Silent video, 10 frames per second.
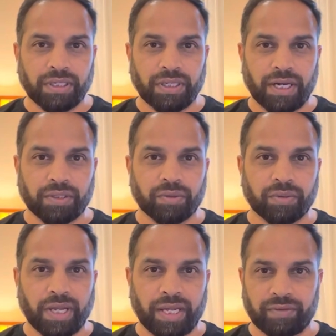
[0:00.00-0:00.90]
that could
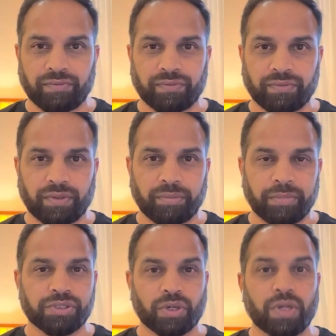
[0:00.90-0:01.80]
have a
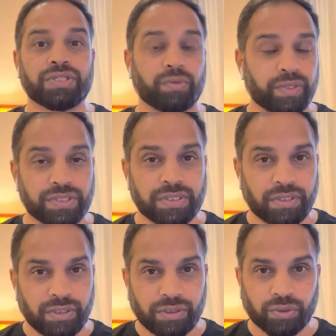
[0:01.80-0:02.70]
major consequence
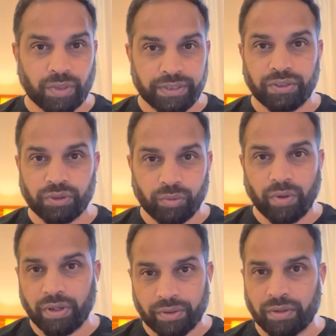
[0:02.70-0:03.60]
to either you
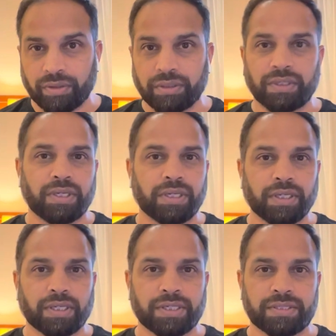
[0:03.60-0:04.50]
or your
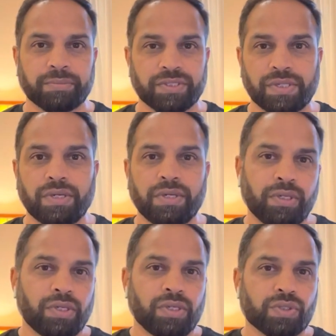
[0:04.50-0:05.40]
customers.
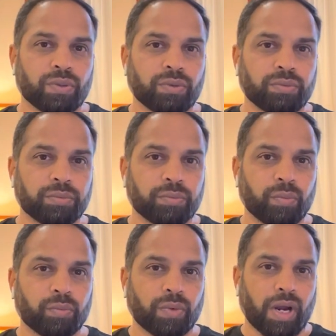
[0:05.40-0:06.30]
So
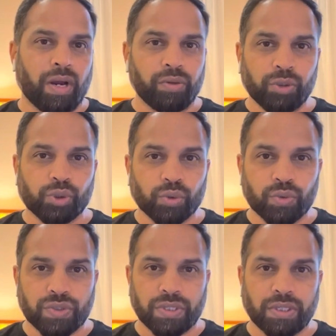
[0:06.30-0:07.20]
how do you
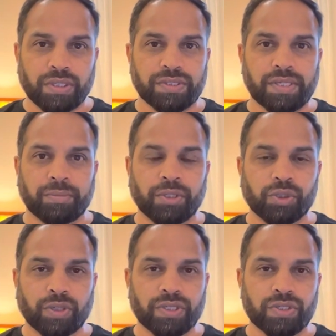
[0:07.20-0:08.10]
choose a cyber
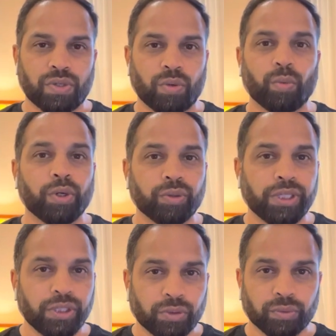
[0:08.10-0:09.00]
insurance, or what do you
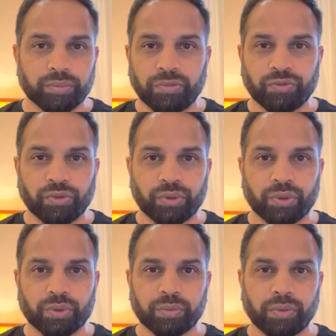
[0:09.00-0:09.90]
need to do before
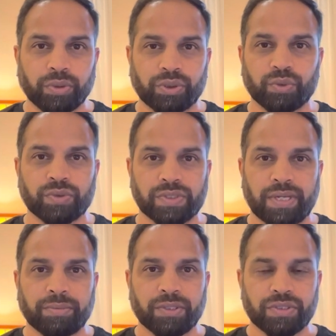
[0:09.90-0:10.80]
you choose a
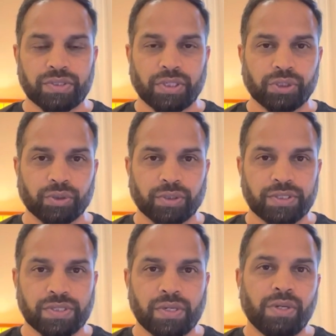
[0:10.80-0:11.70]
cyber
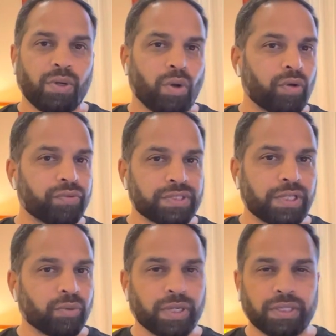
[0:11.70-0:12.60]
insurance? Obviously,
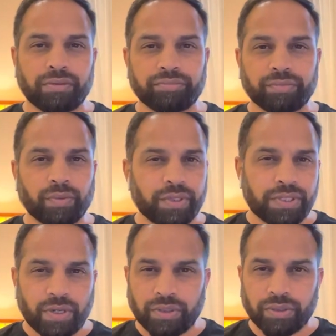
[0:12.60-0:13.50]
you can reach
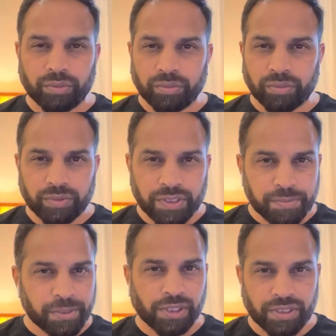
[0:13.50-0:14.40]
out to the
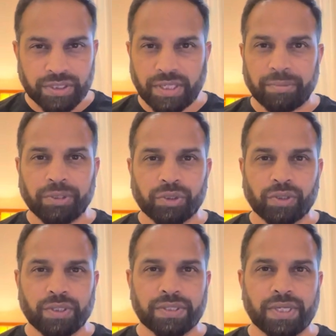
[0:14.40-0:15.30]
specialist cyber
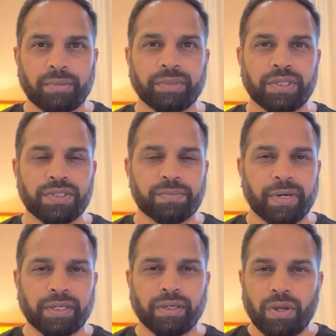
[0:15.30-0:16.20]
insurance companies,
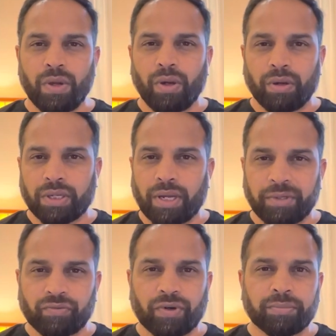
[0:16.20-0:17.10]
but
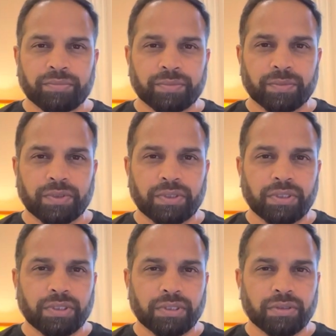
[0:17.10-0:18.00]
coming from
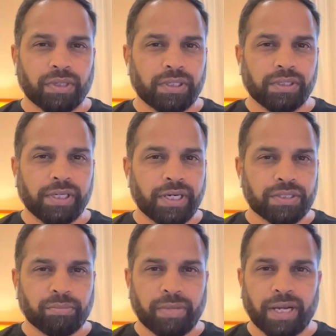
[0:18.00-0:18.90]

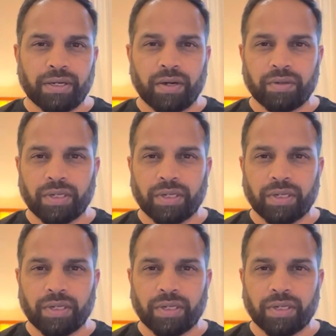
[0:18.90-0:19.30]
leadership background,